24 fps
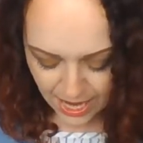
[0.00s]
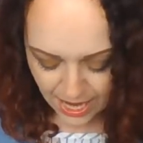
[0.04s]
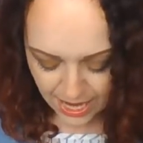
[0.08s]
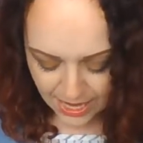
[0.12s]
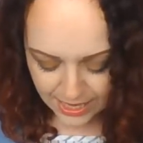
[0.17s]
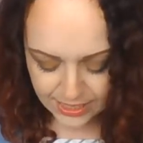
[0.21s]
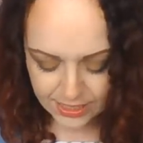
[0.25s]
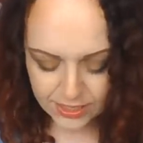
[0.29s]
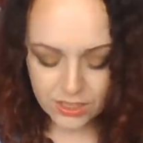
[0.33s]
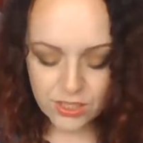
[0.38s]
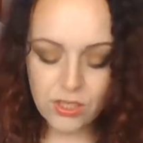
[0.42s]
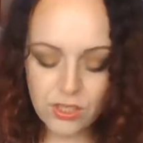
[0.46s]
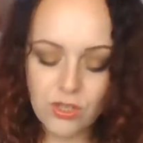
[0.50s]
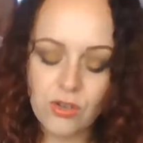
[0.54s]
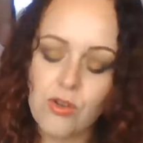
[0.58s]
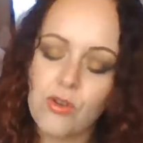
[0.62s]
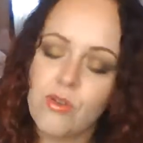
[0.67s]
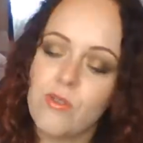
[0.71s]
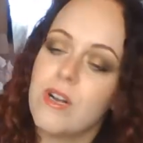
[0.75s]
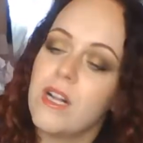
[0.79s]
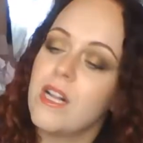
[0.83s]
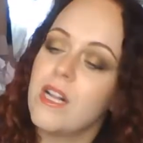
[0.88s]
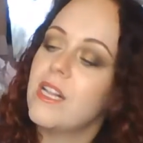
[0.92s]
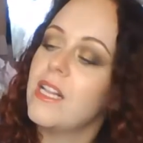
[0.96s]
And
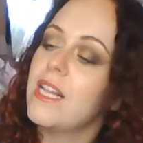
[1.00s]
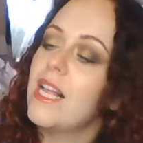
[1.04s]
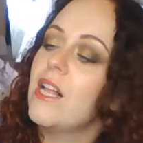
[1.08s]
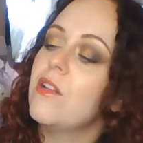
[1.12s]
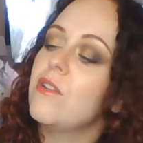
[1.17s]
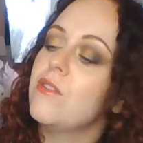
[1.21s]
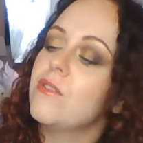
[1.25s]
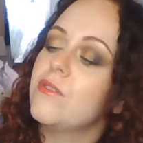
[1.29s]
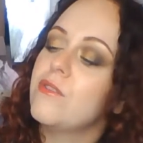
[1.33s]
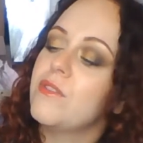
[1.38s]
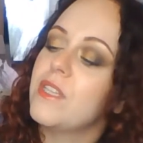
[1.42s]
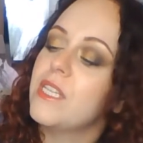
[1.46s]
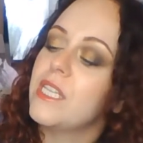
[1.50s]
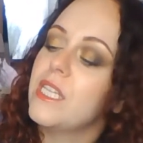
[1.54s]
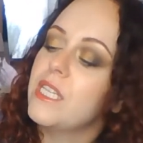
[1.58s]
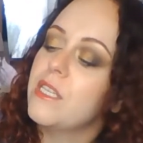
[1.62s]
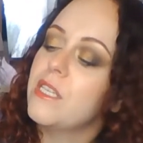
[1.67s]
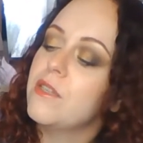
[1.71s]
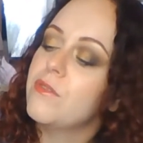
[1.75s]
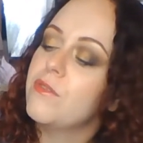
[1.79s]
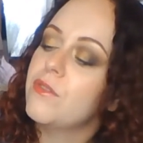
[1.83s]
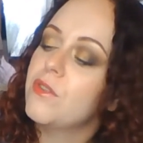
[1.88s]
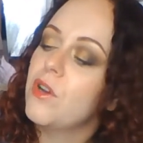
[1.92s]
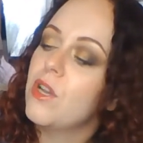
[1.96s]
L'Oreal
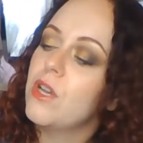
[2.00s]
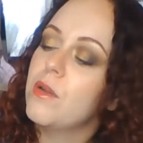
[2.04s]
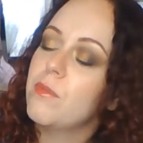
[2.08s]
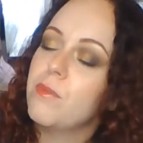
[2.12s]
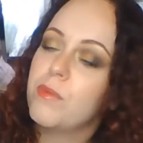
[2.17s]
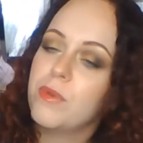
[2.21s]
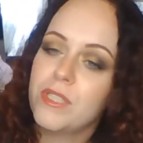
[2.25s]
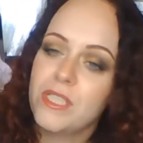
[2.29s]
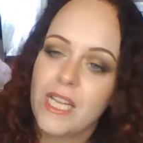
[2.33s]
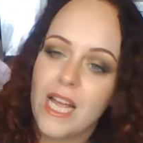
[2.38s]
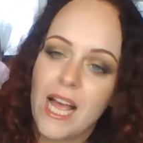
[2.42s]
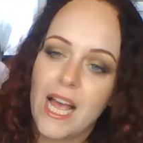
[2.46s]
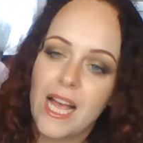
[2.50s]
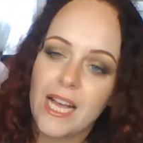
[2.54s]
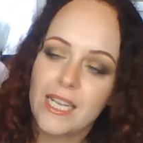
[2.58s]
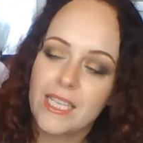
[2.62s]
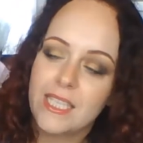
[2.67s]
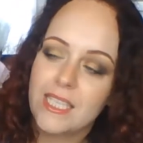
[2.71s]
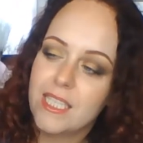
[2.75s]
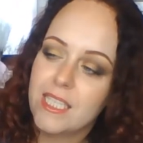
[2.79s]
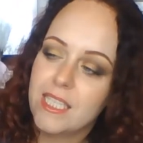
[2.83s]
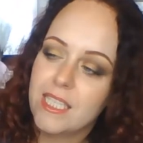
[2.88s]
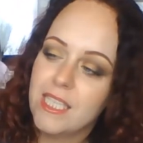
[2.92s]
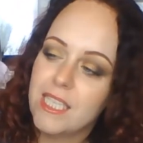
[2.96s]
Elvive Colour
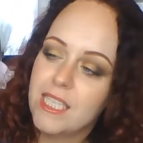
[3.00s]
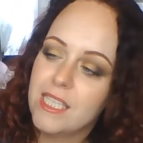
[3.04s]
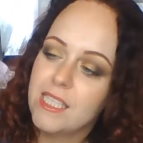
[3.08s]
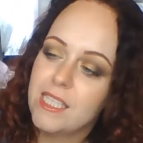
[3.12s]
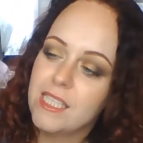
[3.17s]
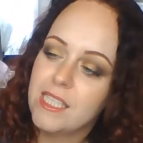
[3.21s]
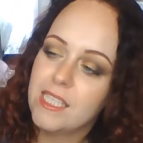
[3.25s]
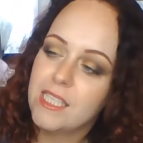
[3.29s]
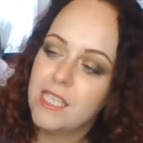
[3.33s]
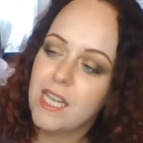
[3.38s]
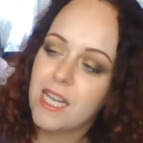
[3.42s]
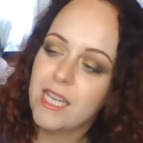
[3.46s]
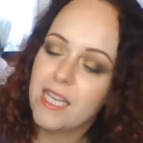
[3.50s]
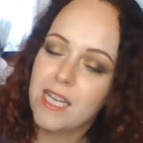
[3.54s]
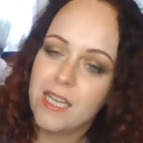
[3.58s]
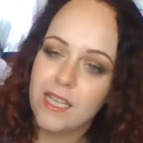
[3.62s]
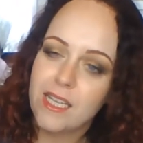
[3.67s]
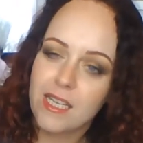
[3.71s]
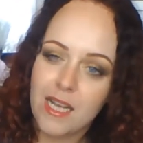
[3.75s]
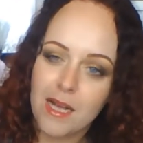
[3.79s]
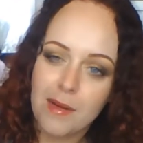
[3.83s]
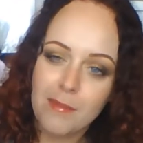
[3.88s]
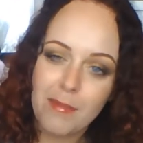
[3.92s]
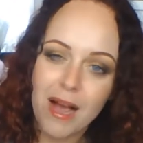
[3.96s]
Protect. This is like
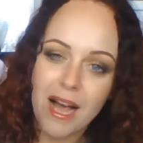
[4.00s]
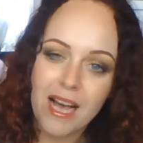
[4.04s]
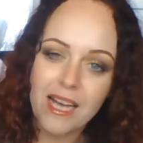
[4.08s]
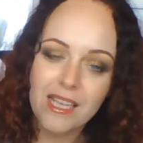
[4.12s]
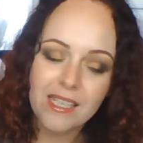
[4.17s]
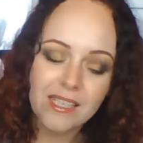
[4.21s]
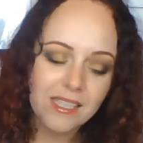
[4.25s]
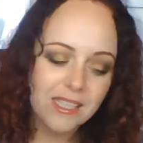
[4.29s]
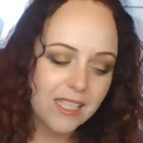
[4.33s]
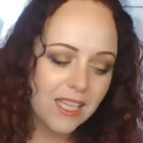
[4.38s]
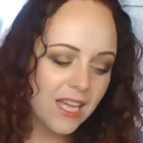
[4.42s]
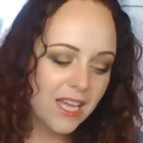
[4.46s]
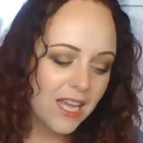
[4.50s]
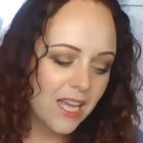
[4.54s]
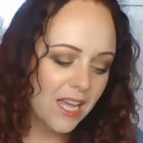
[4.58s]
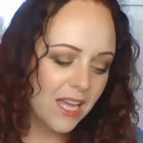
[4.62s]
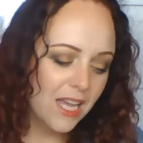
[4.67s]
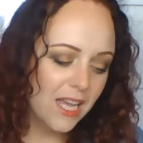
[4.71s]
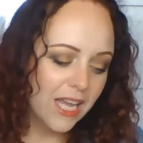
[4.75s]
a mask.